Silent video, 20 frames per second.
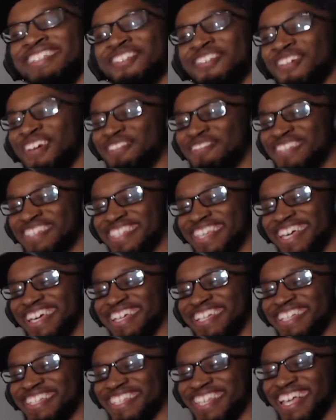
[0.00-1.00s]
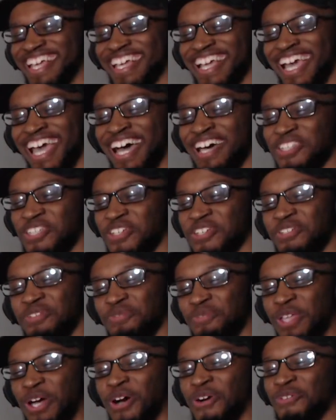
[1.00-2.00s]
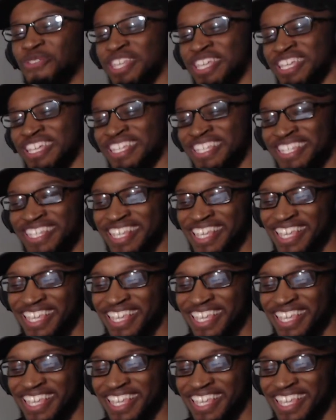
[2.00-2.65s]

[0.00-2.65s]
what, what I'm saying. It's like, how do you know this? It's gonna be a